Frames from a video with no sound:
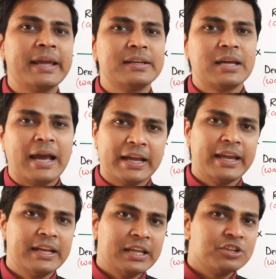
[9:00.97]
it
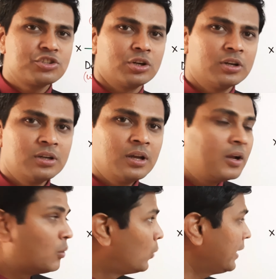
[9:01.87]
again in short.
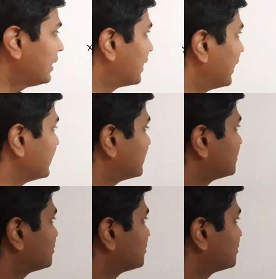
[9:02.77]
When light